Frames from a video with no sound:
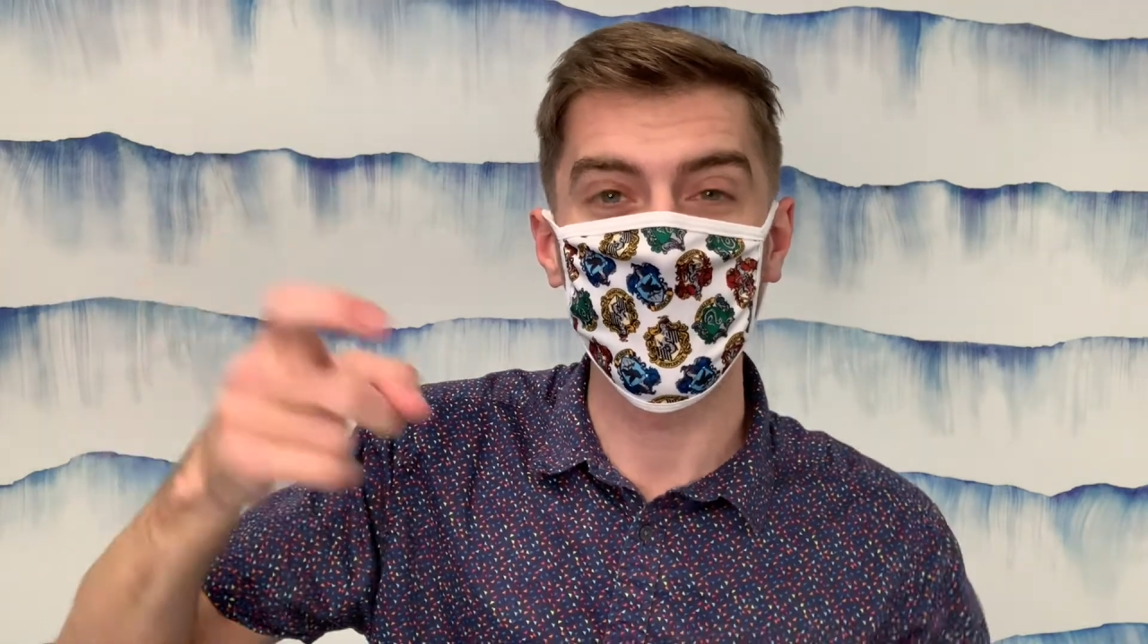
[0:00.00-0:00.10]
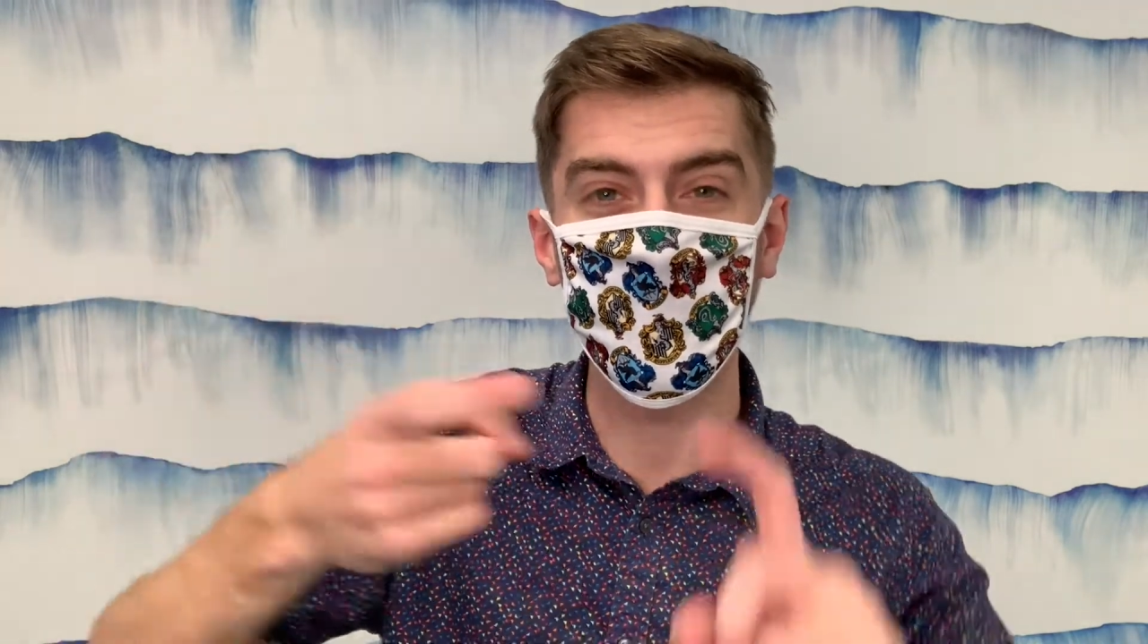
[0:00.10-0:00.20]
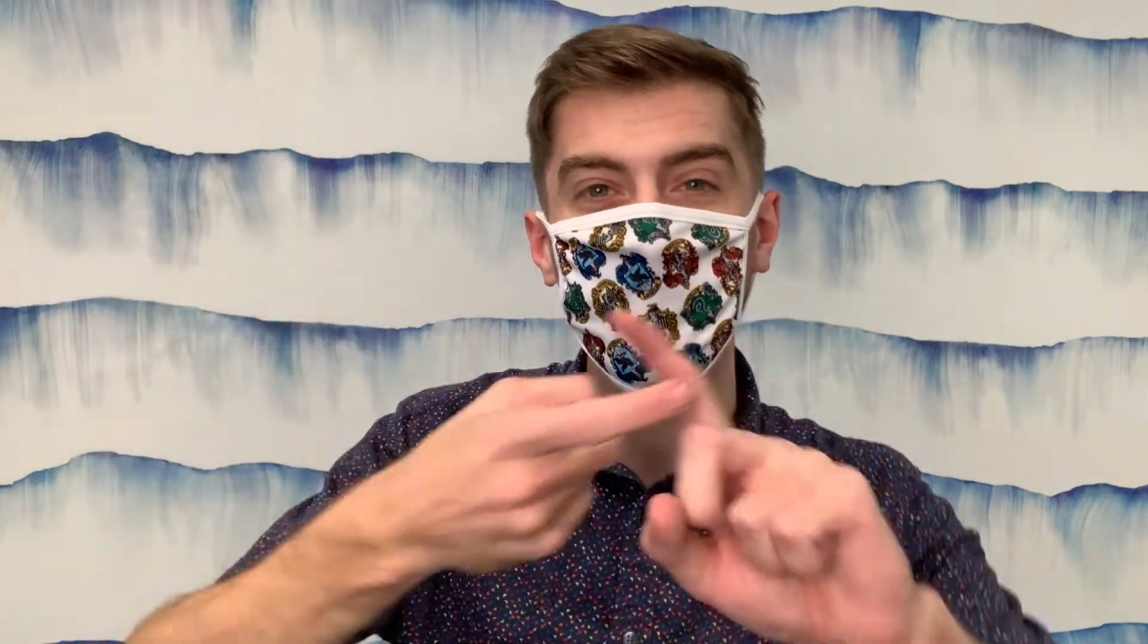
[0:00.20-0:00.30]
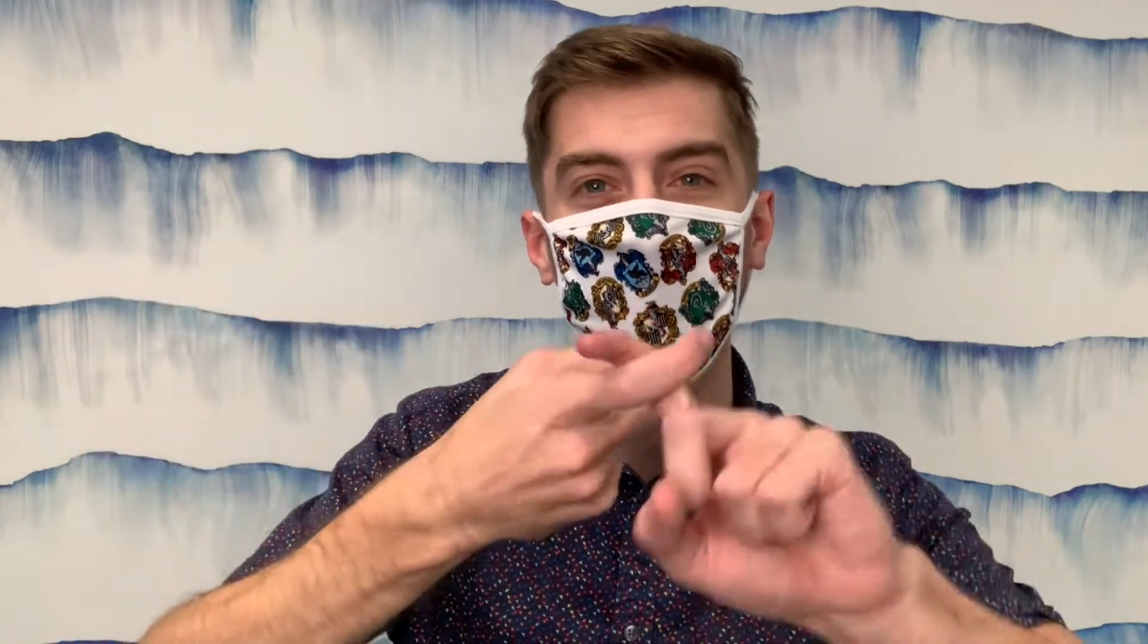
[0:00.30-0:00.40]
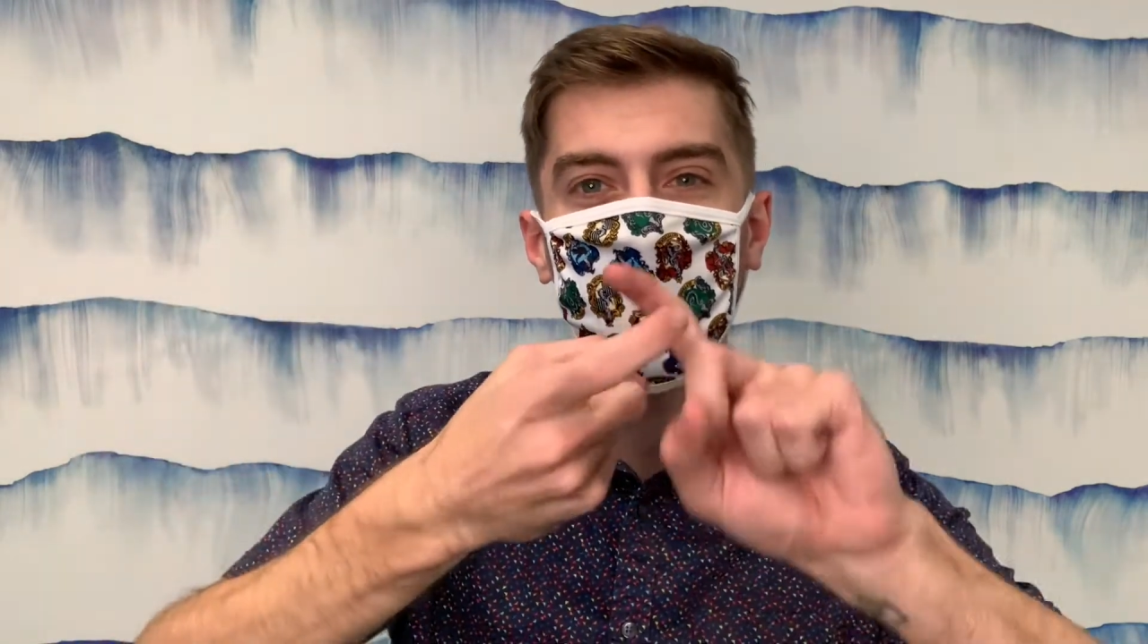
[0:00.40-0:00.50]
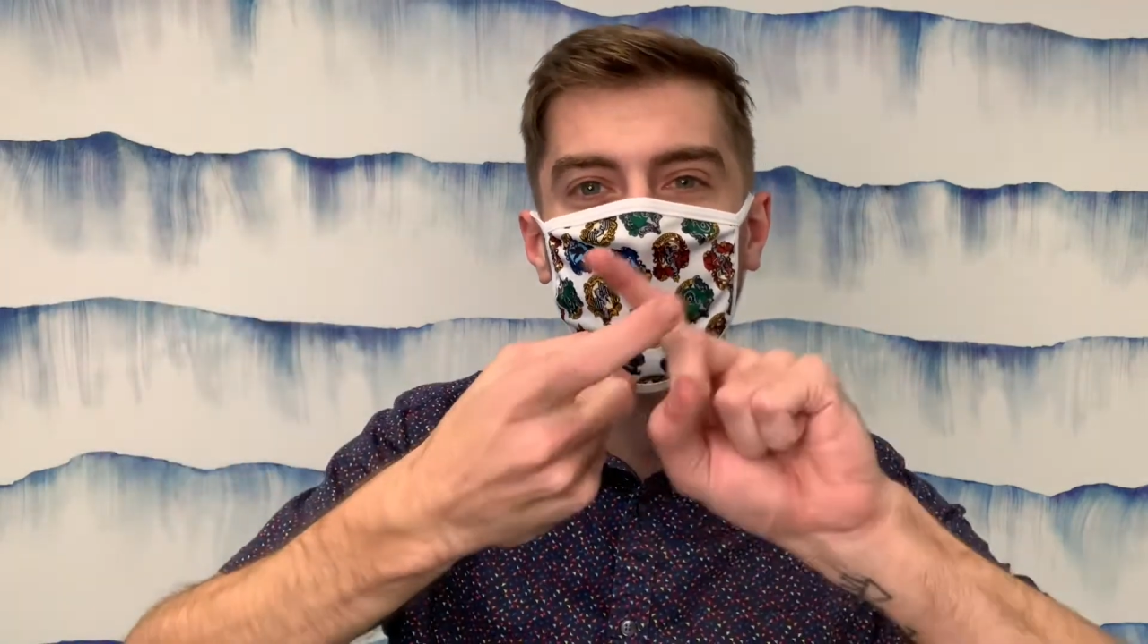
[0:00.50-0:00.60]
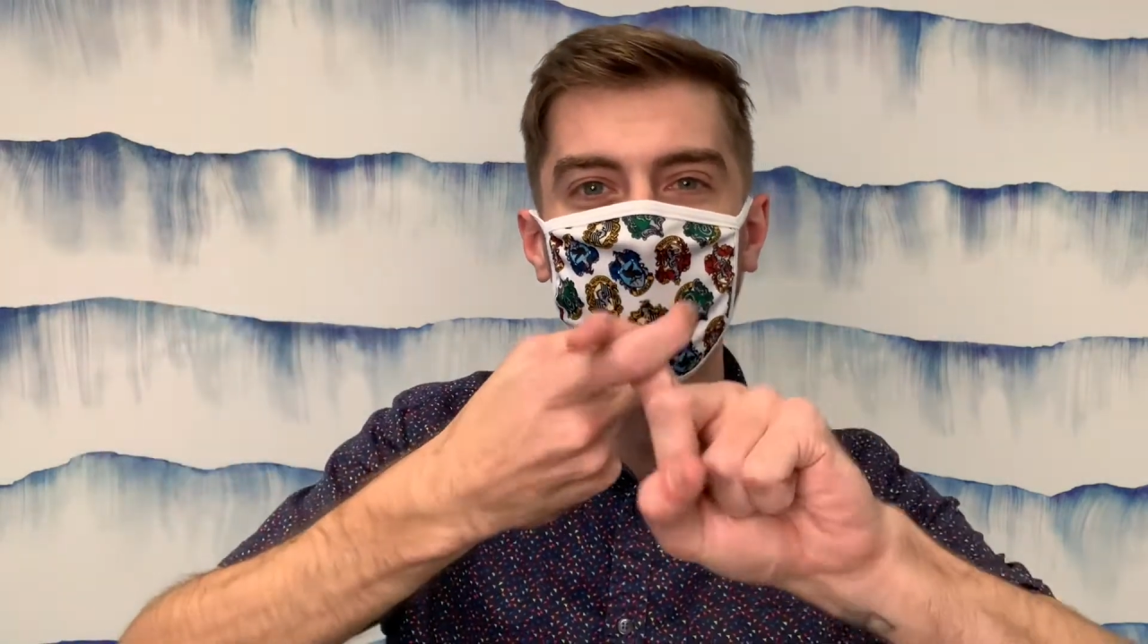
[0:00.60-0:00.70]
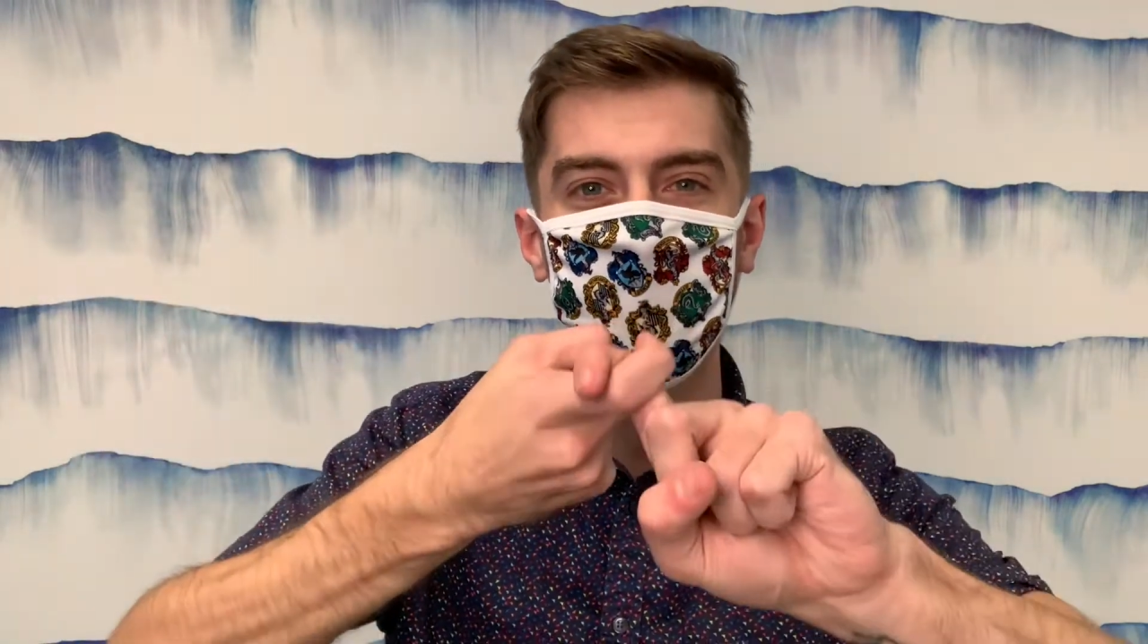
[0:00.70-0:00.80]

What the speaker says: you remember how to say